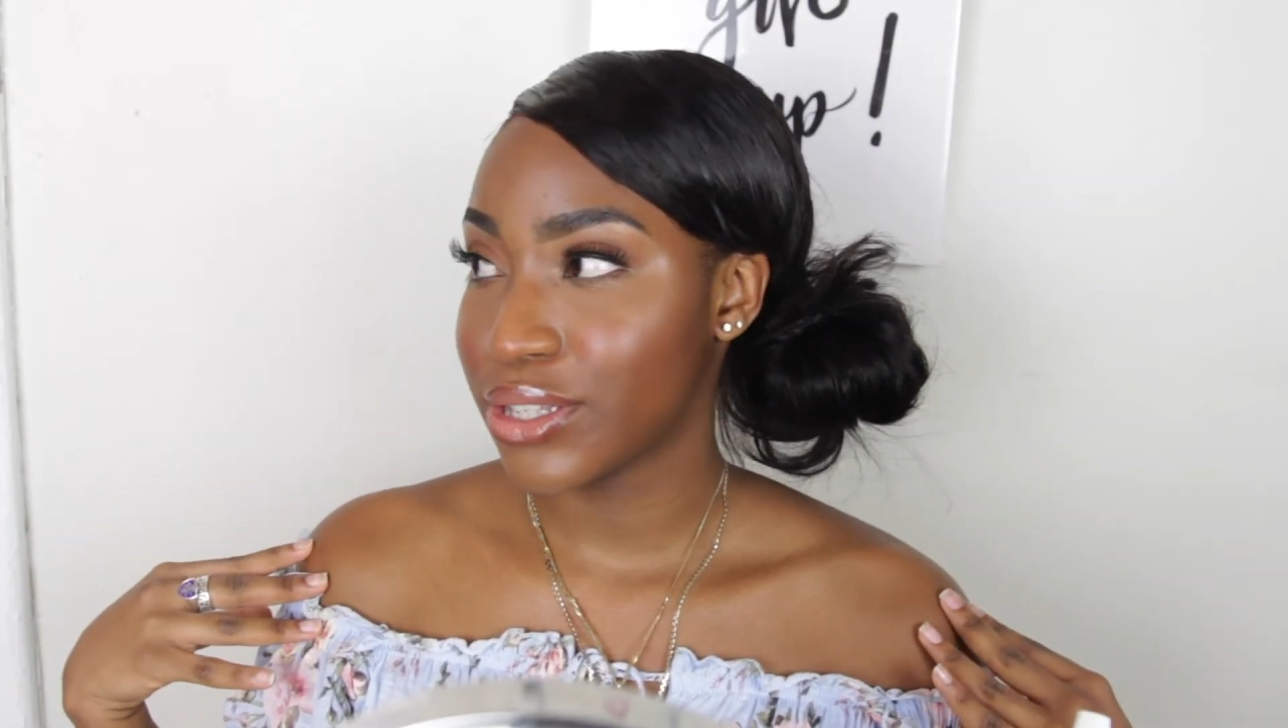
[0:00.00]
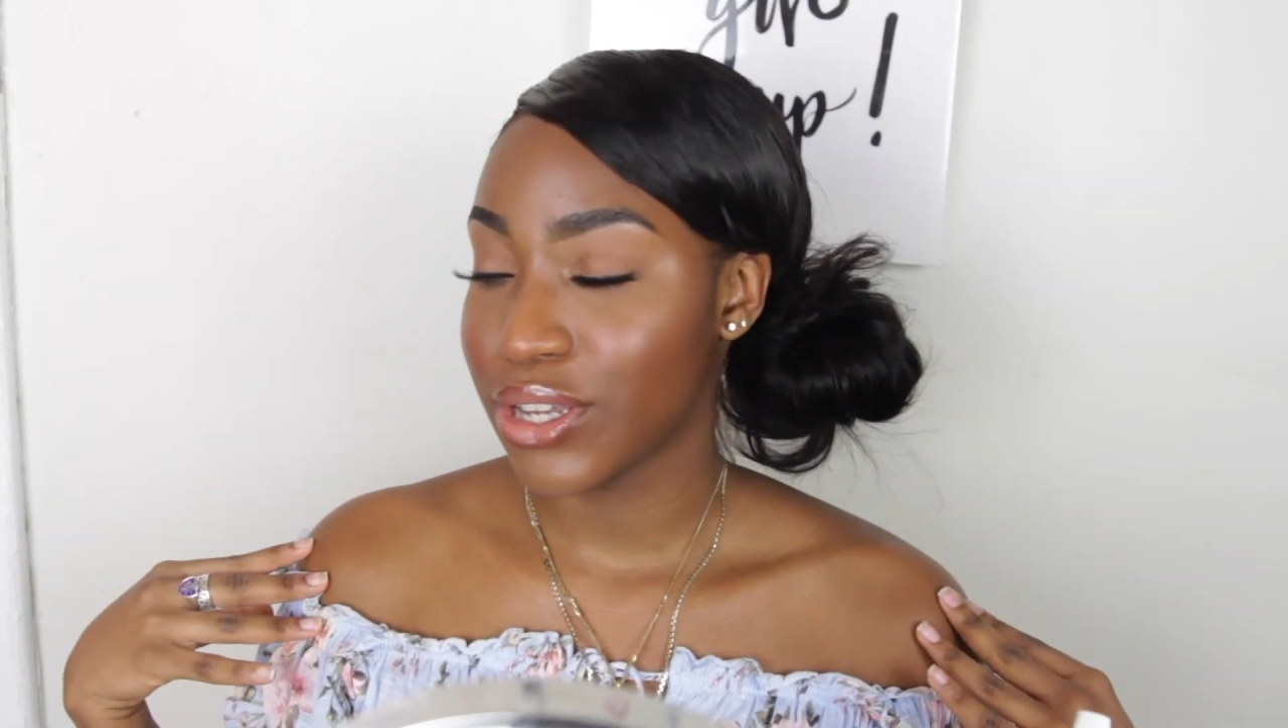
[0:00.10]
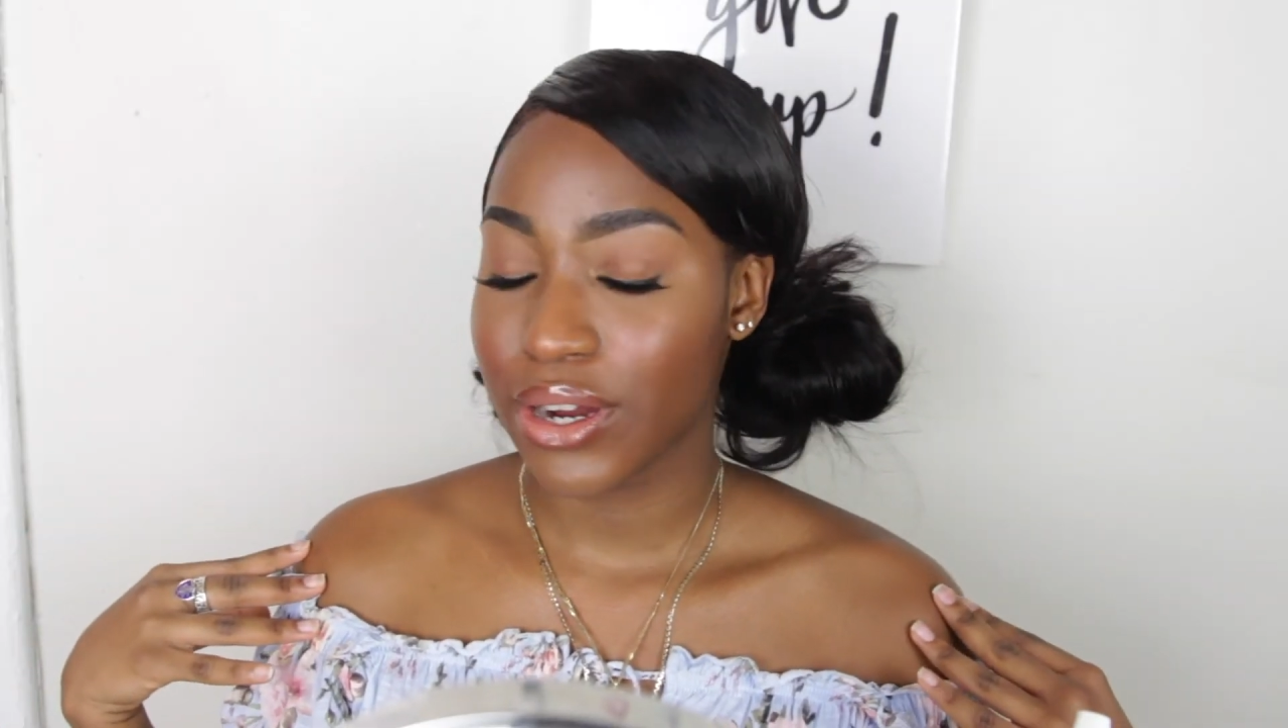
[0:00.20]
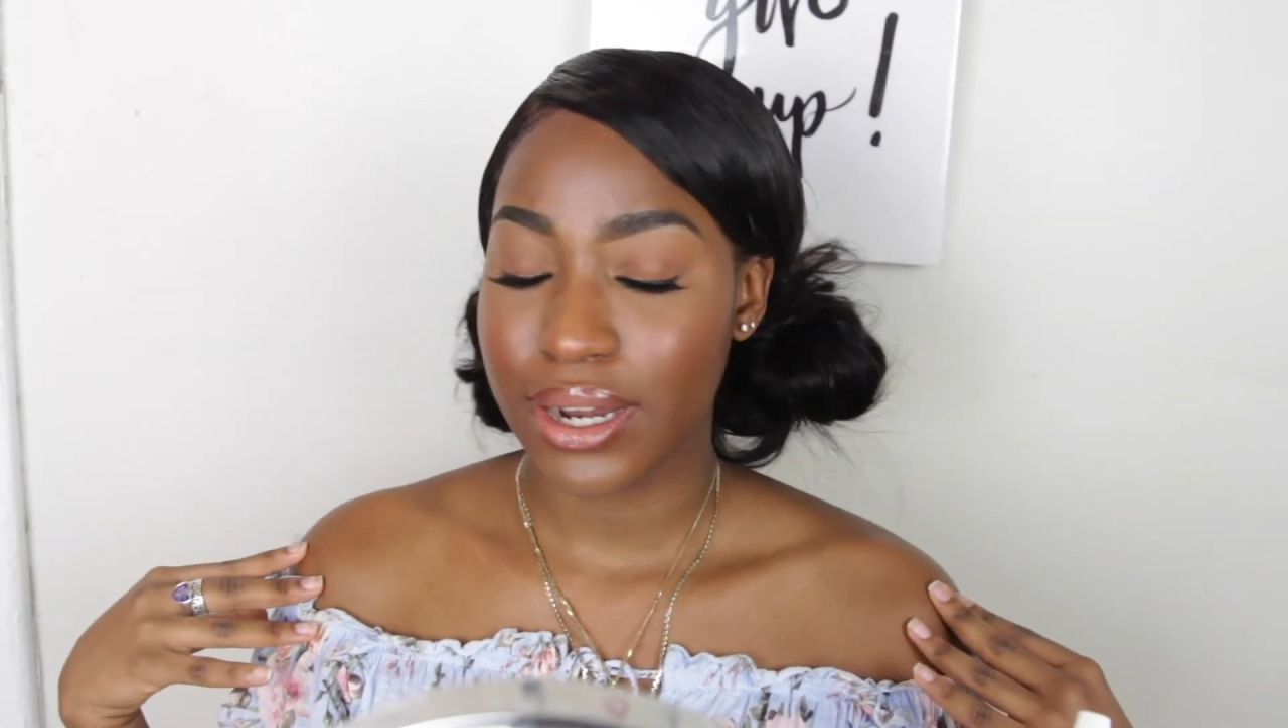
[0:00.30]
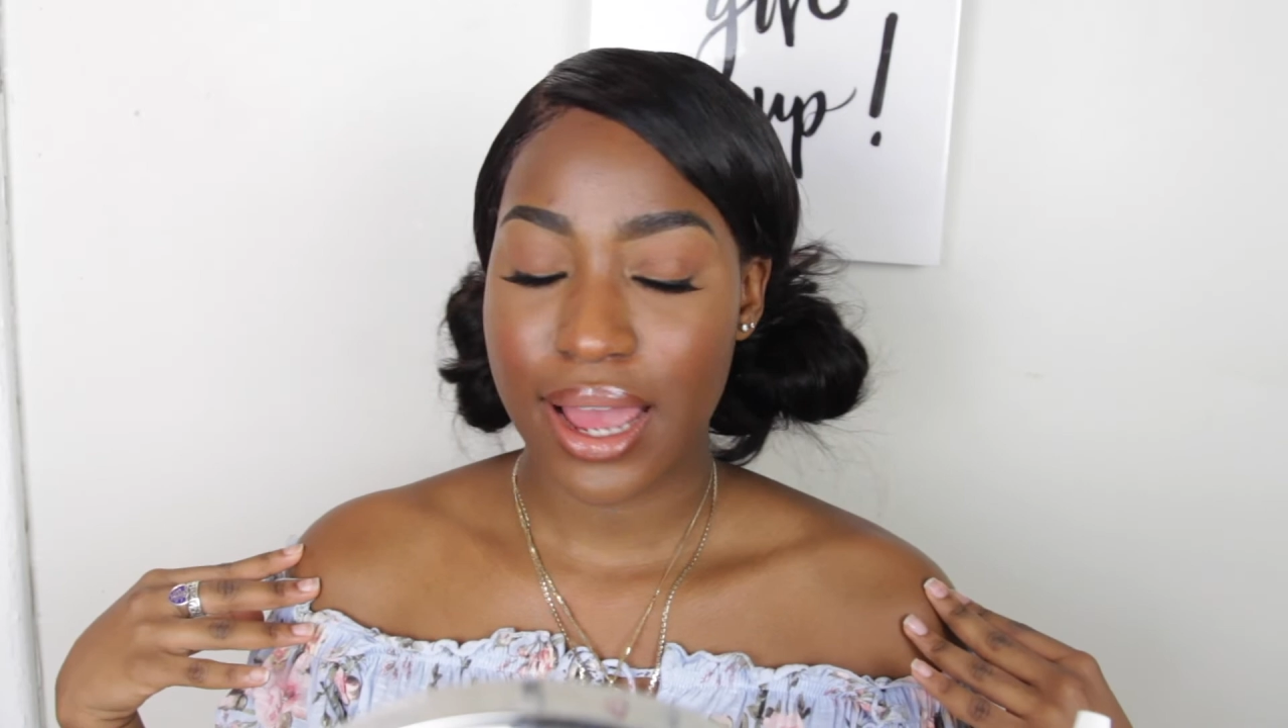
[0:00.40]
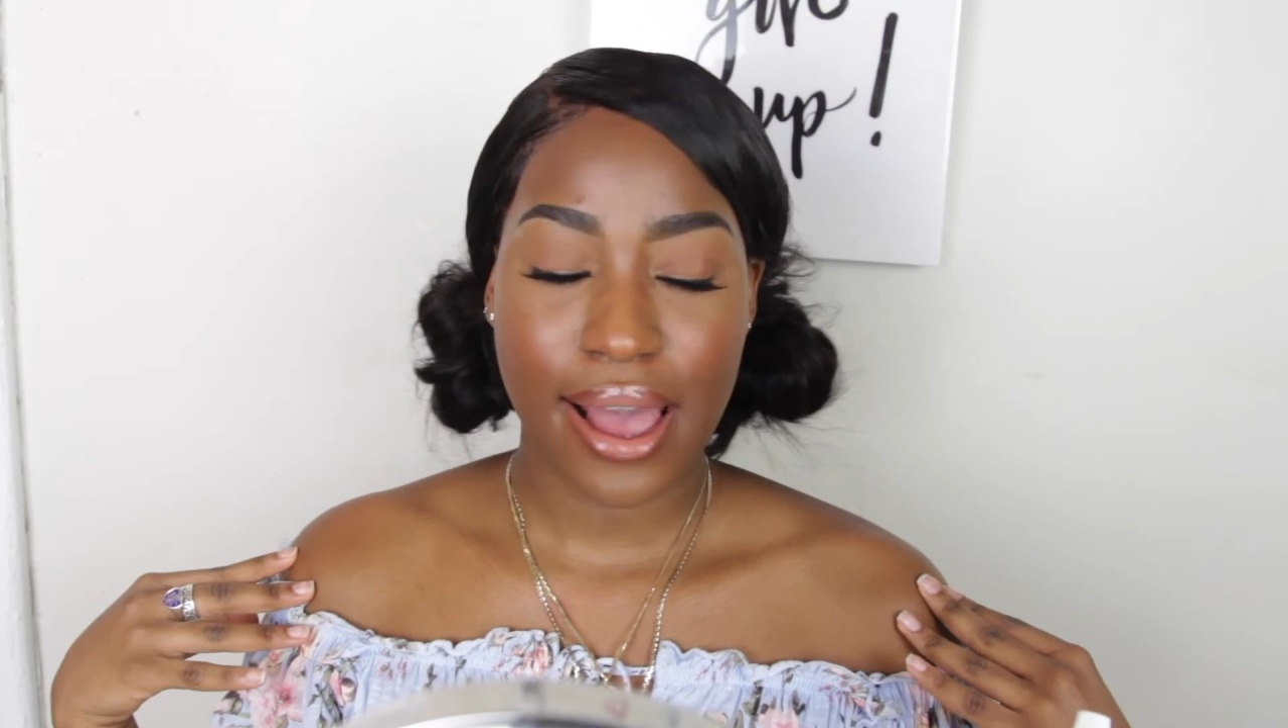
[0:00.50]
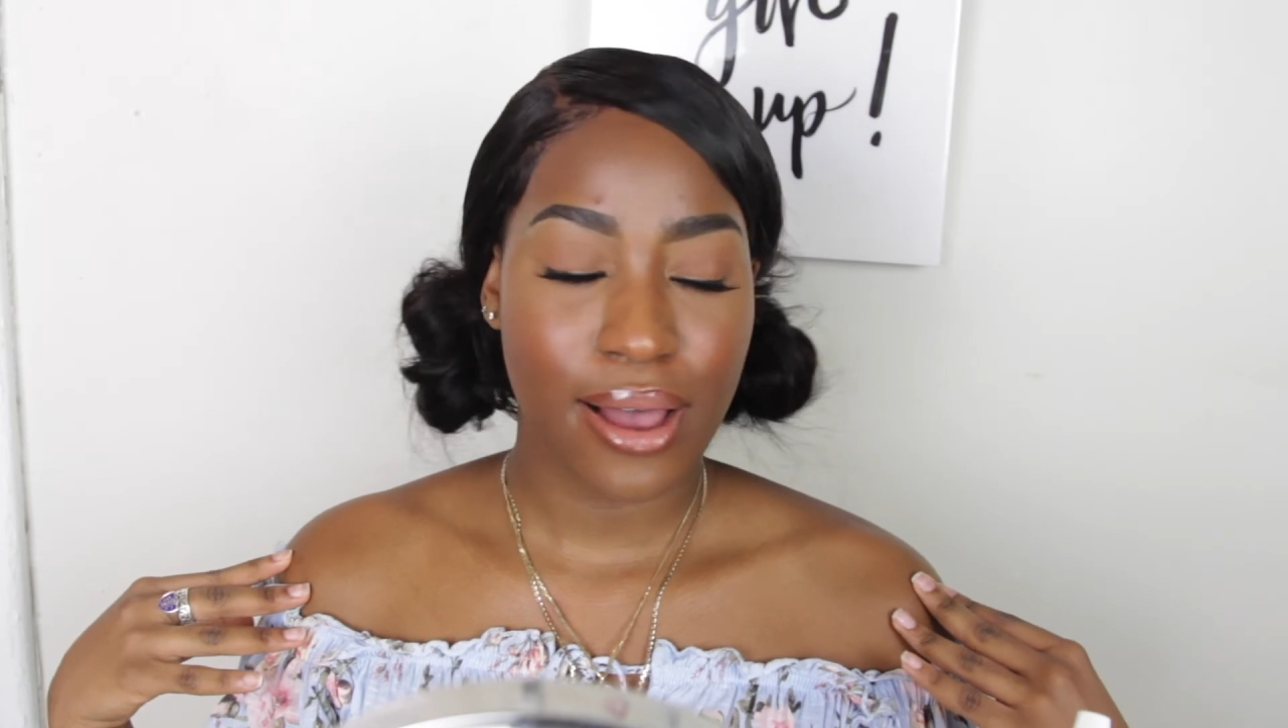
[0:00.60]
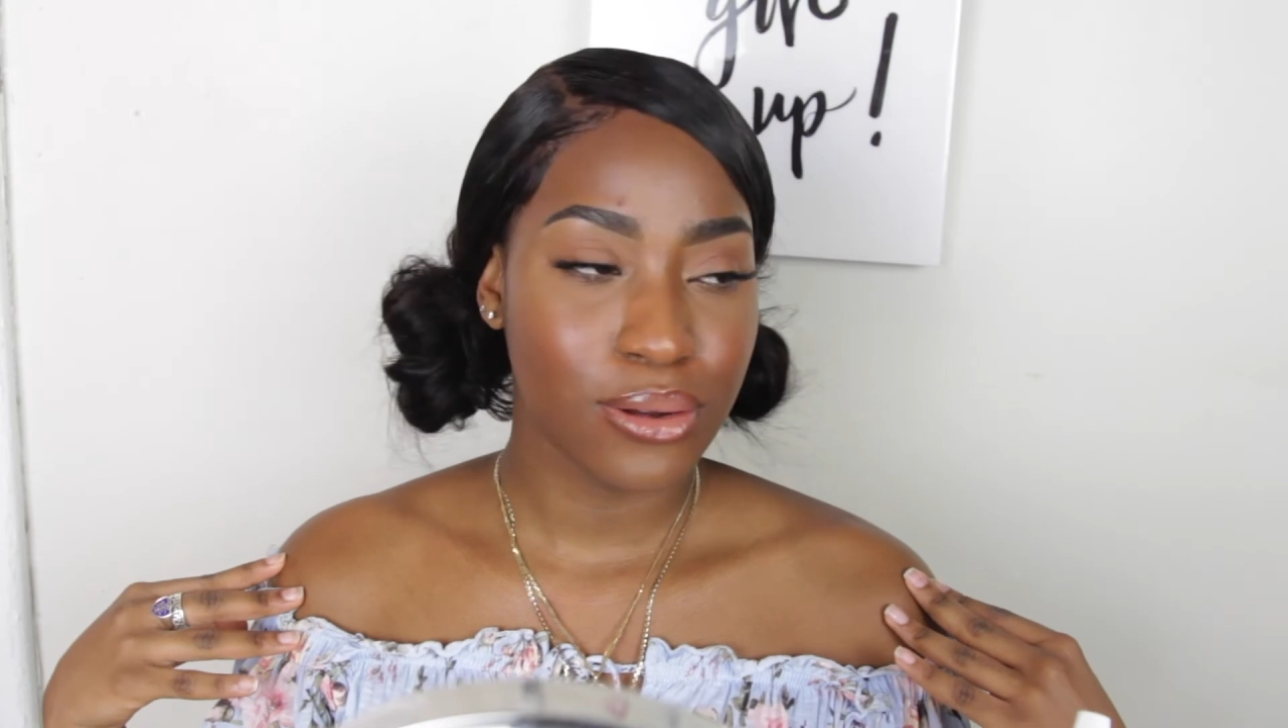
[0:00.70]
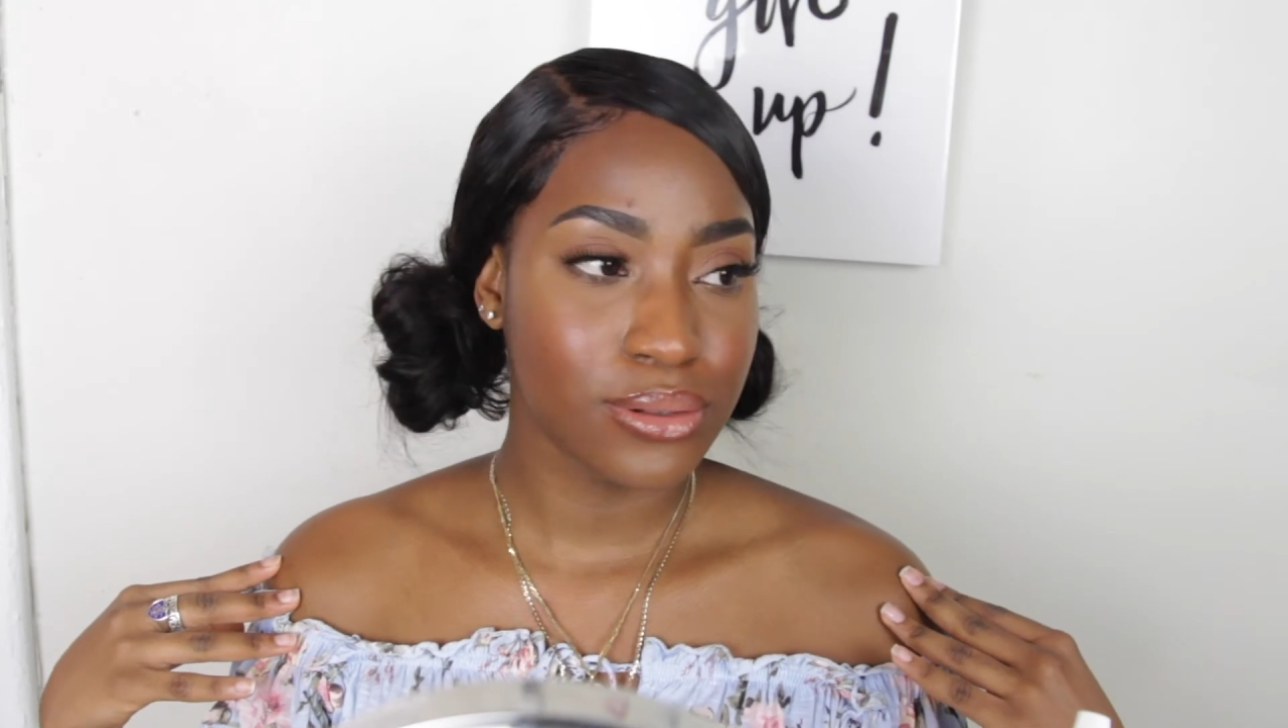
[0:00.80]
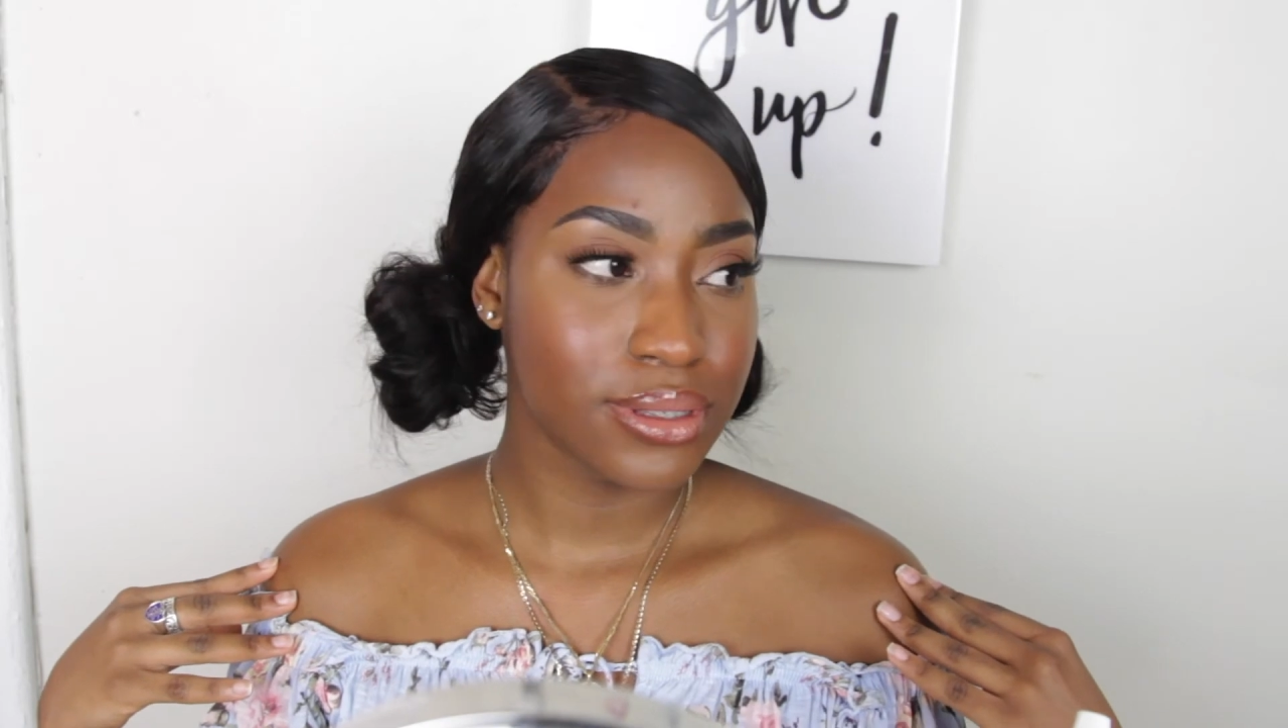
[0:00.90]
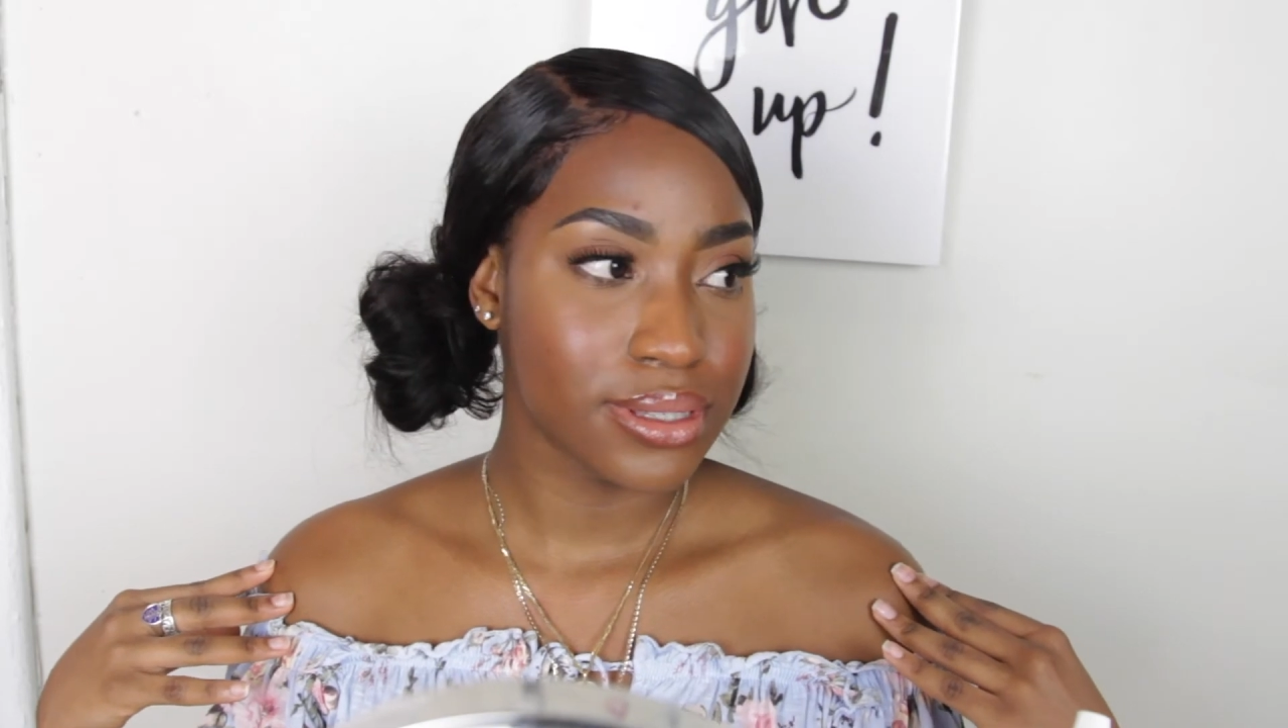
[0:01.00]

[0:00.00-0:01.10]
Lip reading: turned out.